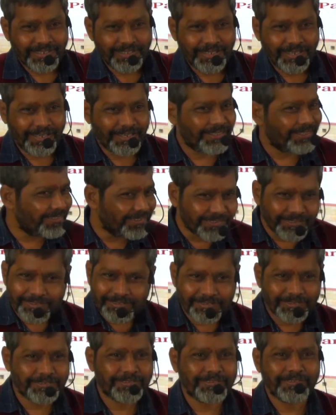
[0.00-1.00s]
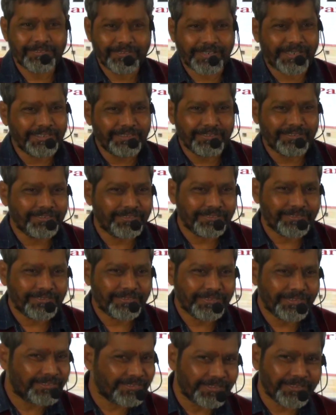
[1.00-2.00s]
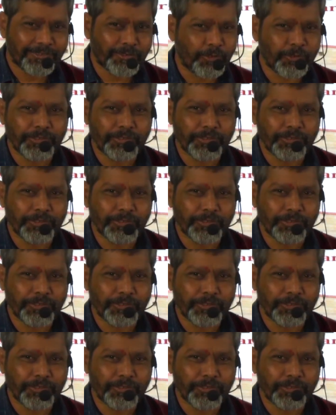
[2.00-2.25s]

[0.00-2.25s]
And in this, right, listen to all